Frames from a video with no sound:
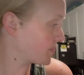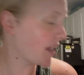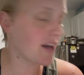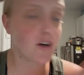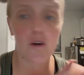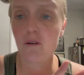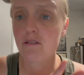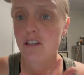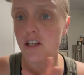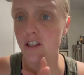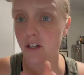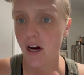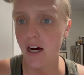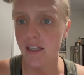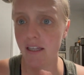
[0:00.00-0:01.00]
I don't know if she
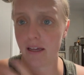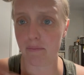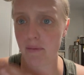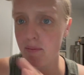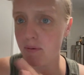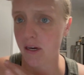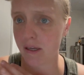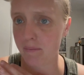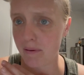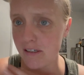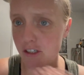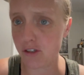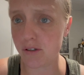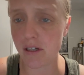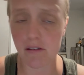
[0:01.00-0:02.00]
thought like me putting on my
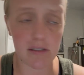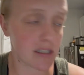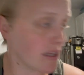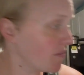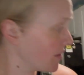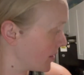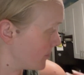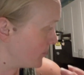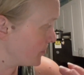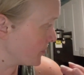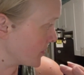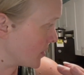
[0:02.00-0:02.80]
shoes I was leaving,